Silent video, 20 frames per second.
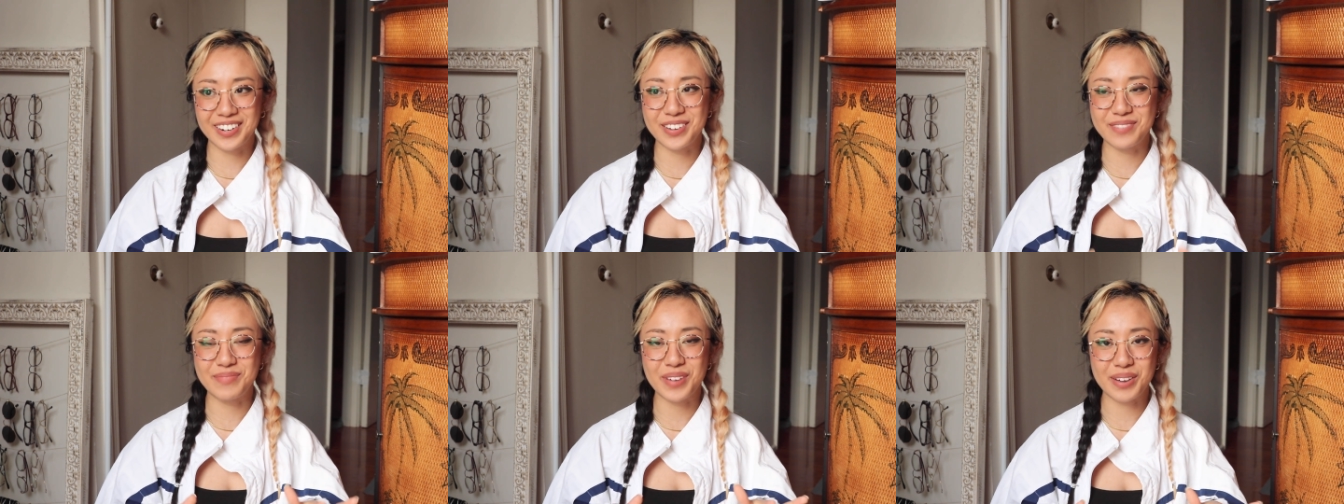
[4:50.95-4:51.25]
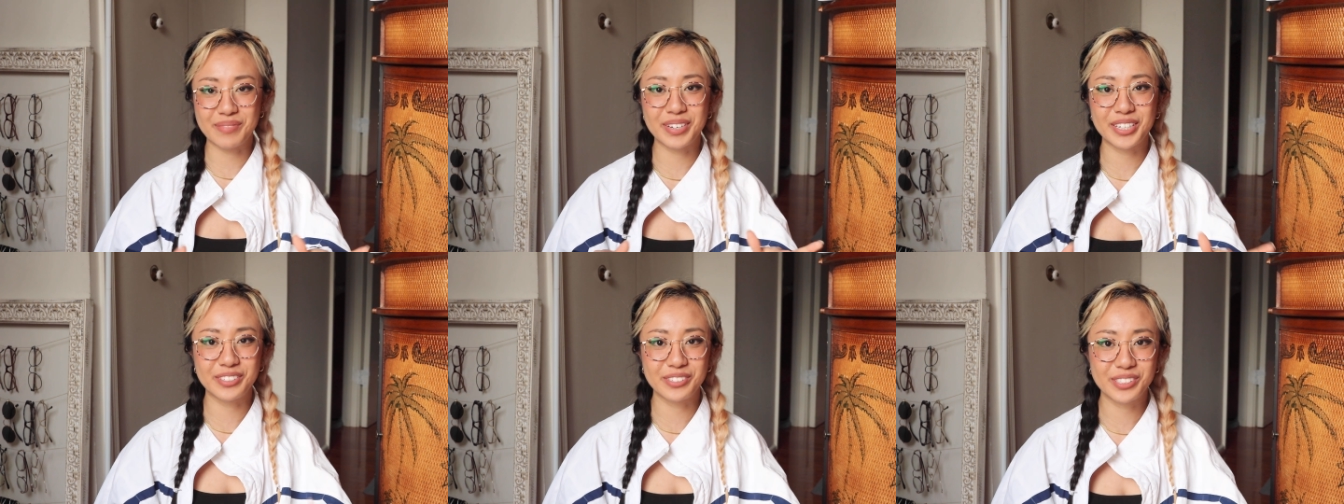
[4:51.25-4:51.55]

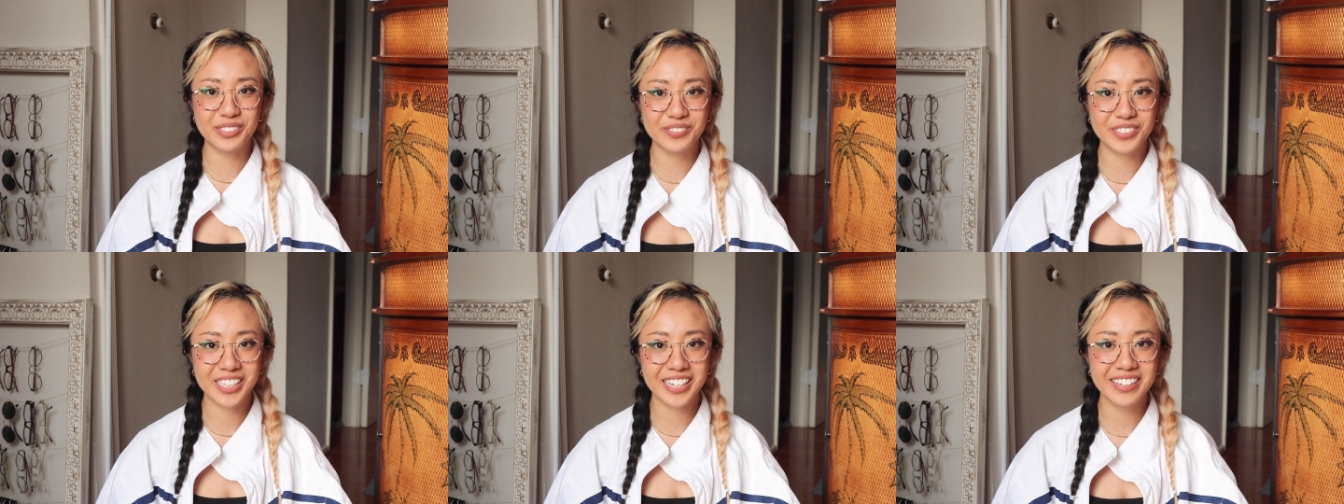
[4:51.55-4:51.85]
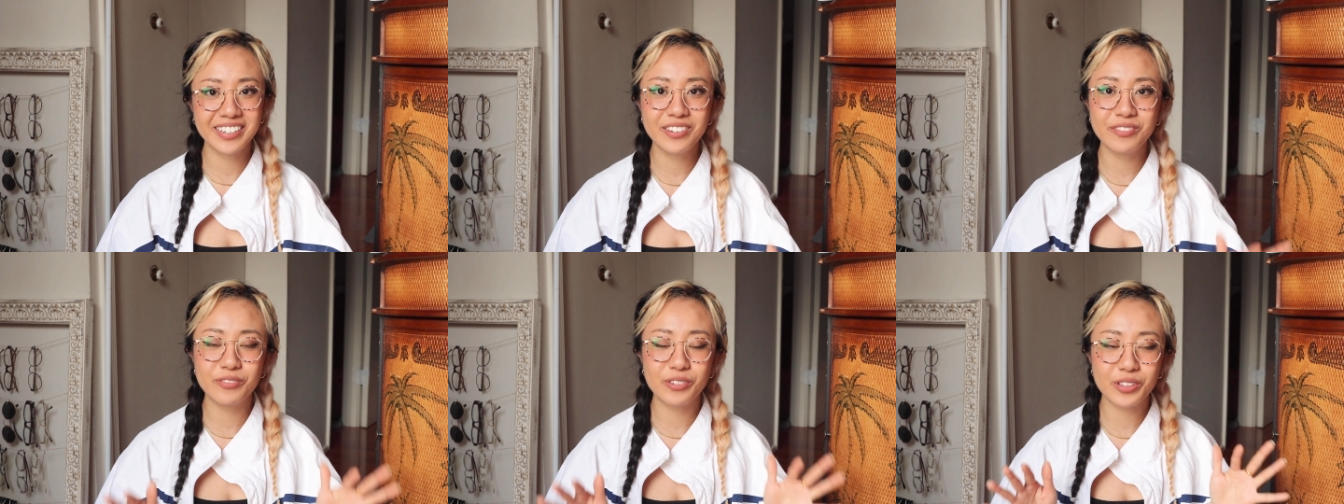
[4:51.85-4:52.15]
about my YouTube
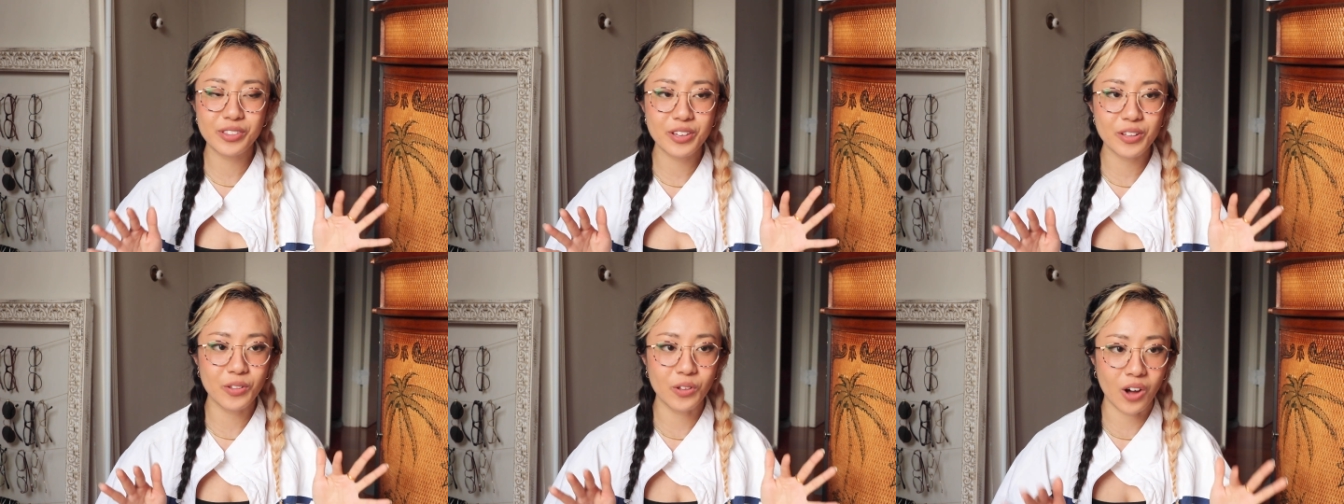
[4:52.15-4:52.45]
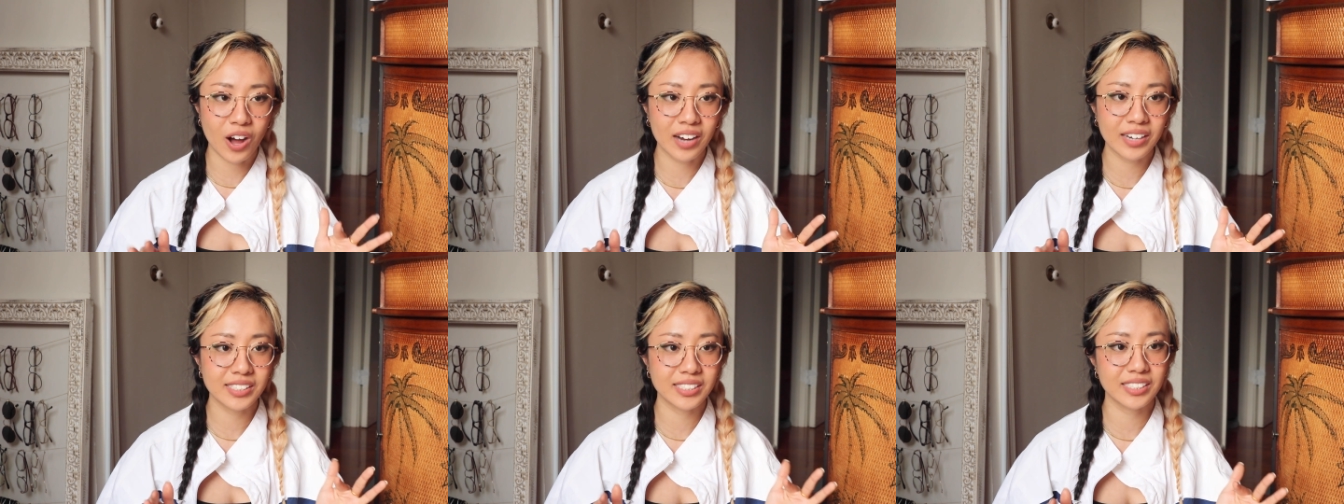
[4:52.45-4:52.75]
channel for the
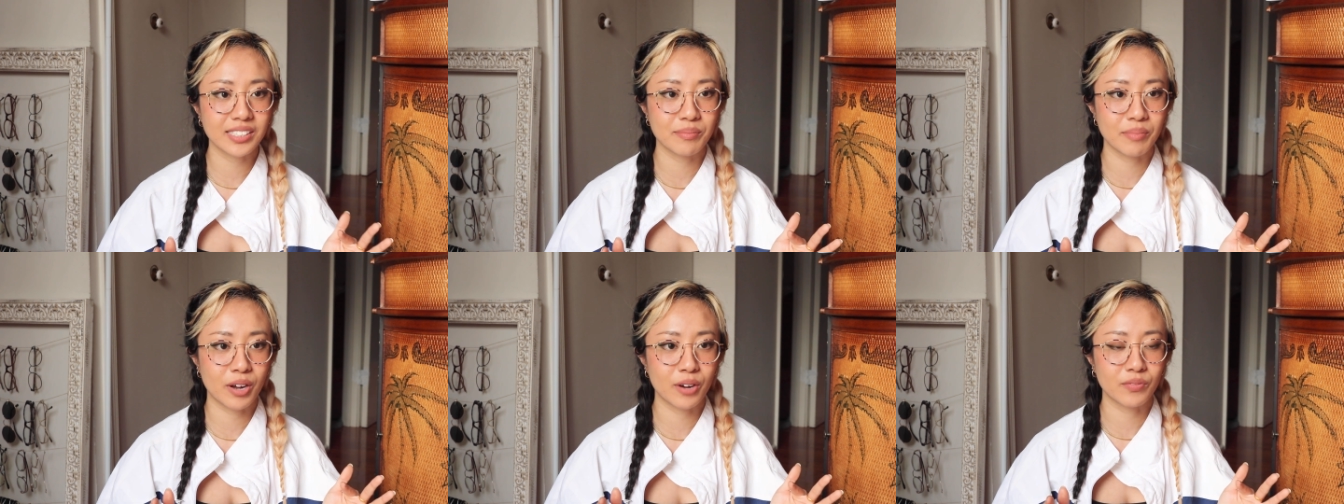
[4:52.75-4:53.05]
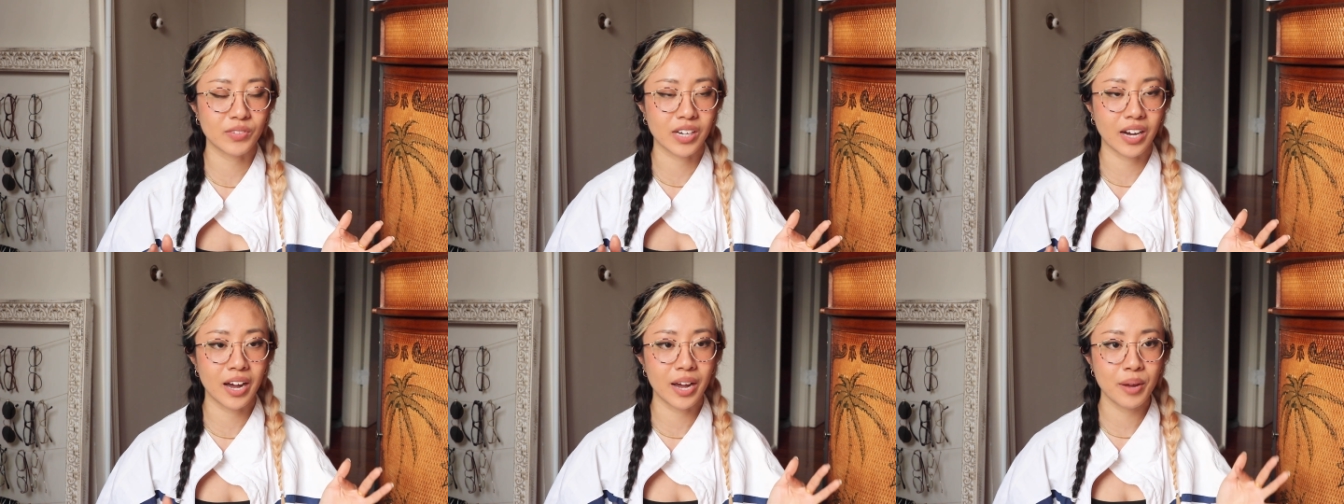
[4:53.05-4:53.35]
longest
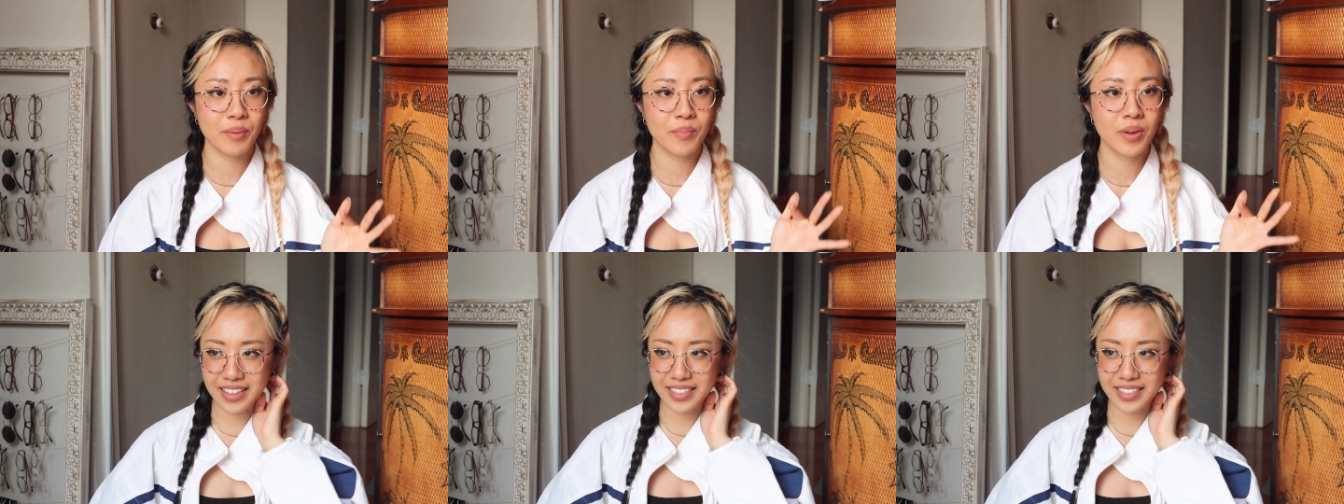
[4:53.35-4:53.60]
amount of time.